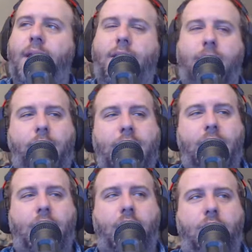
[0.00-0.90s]
That's why you
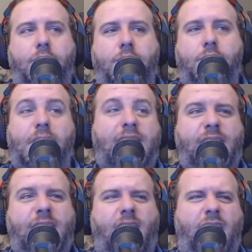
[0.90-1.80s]
should homeschool.
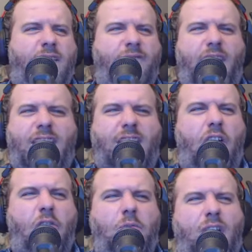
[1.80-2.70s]
Even in college. Fucking
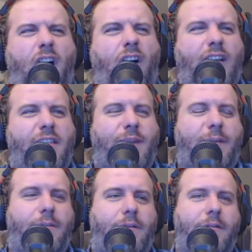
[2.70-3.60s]
home college,
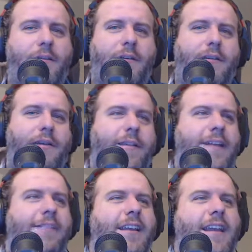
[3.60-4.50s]
people.
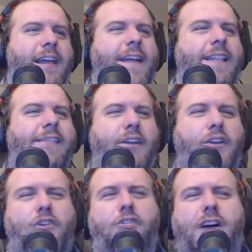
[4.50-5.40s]
That's the
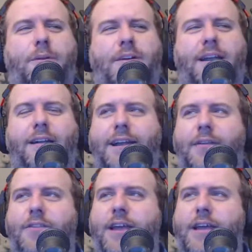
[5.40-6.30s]
new
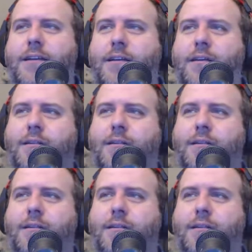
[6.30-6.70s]
libertarian thing.